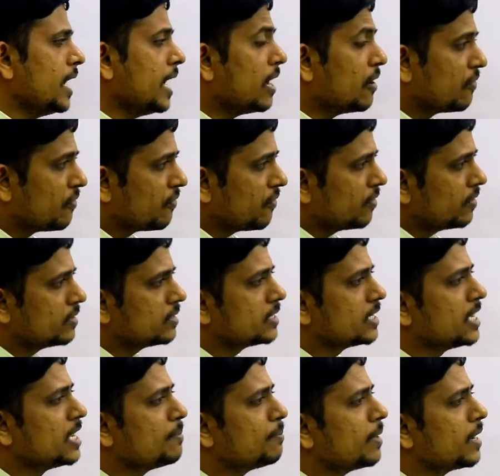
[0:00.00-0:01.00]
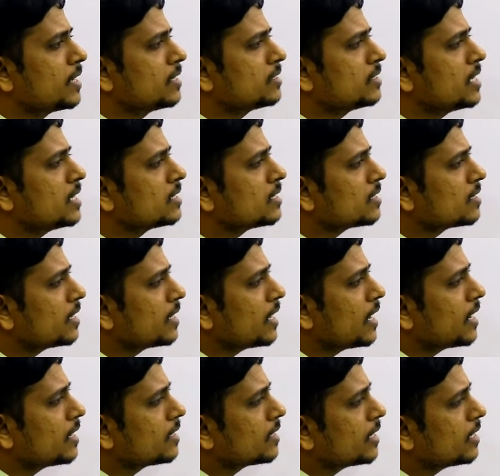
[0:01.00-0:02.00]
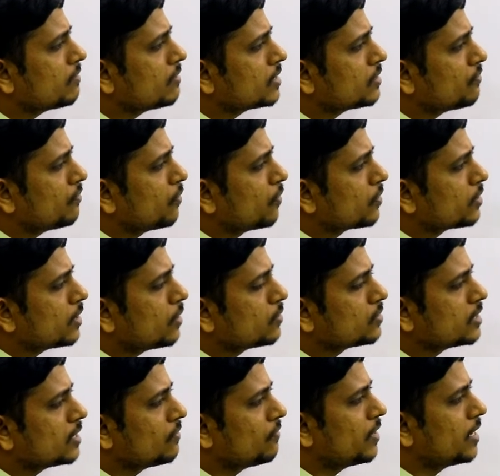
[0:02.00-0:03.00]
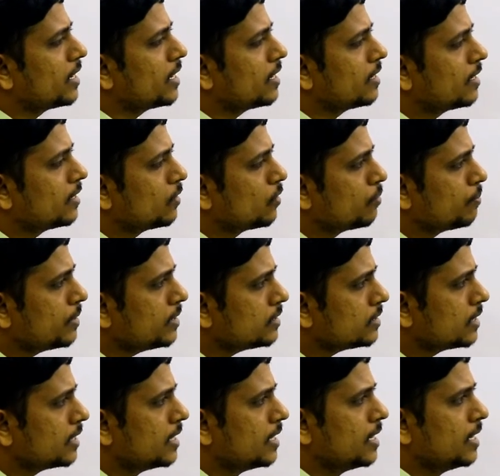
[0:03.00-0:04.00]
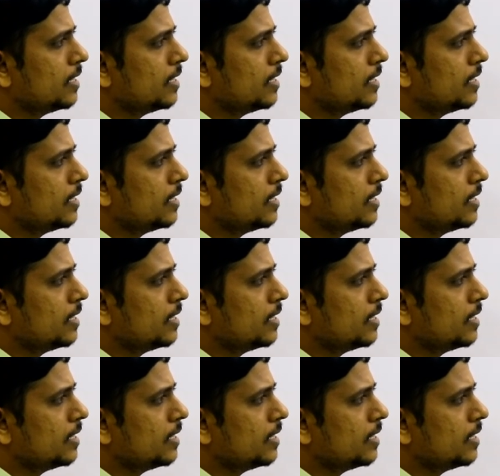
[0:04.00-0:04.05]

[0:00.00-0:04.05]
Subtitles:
If C purchased that article with 4,500 rupees,